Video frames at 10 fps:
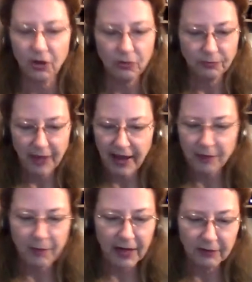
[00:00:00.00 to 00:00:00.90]
had
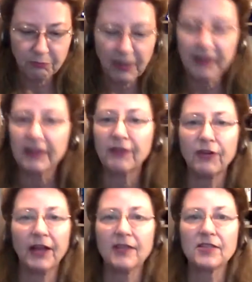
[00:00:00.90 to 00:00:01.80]
my liver
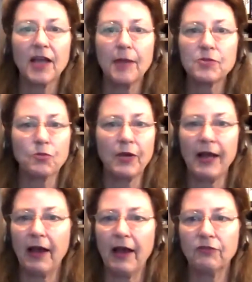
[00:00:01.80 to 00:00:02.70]
enzymes went
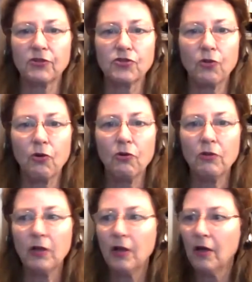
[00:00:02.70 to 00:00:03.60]
out of control.
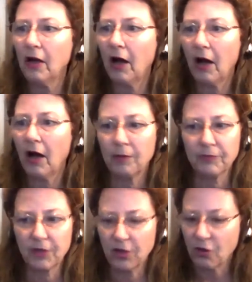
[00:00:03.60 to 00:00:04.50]

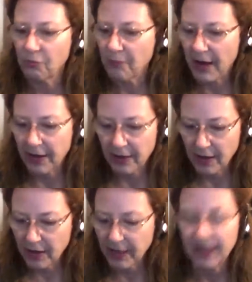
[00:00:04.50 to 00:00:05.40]
My
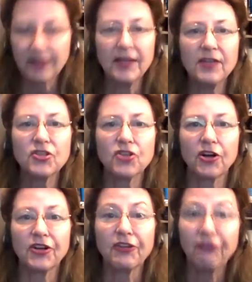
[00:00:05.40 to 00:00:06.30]
kidneys
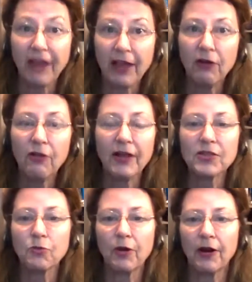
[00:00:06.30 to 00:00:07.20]
started to fail. That's
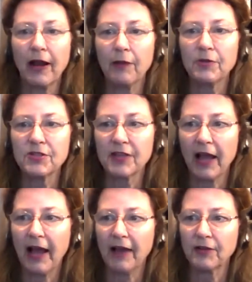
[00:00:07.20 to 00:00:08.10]
where I was
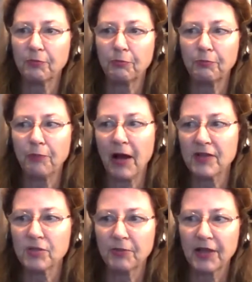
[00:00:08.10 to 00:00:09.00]
at,
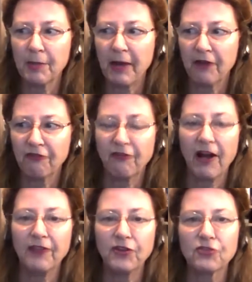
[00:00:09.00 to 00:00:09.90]
possibly about
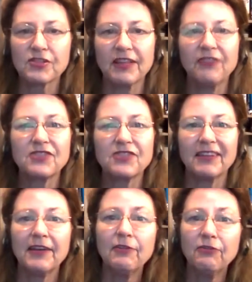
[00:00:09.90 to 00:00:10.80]
5 years left to
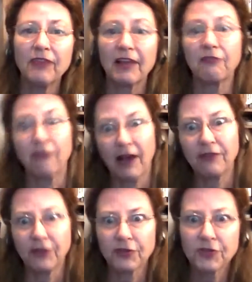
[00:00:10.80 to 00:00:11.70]
live, like 5
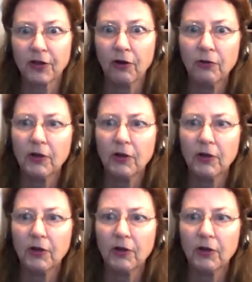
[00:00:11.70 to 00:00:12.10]
years ago